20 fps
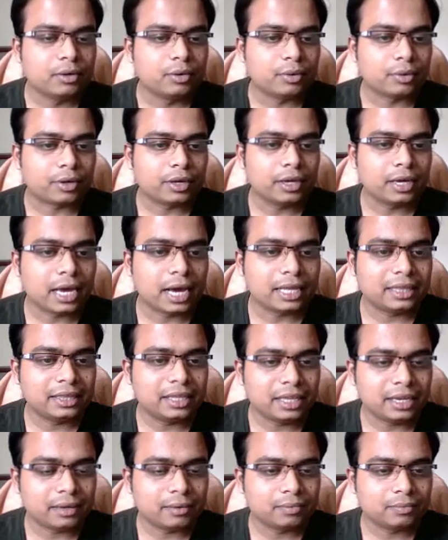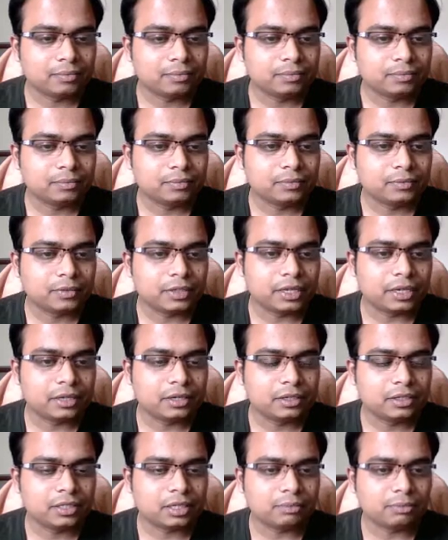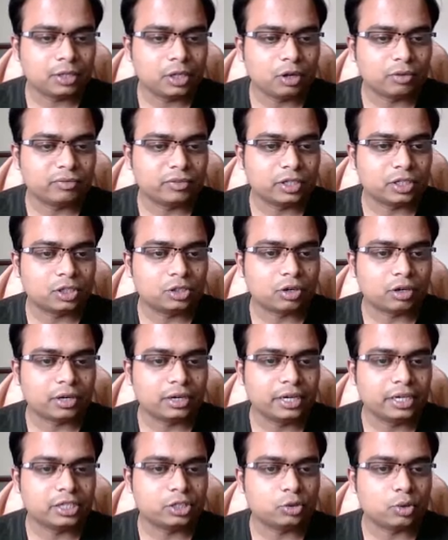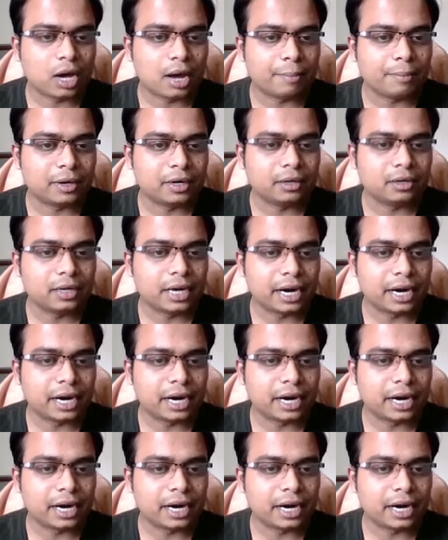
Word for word: okay, and then something of this sort needs to happen.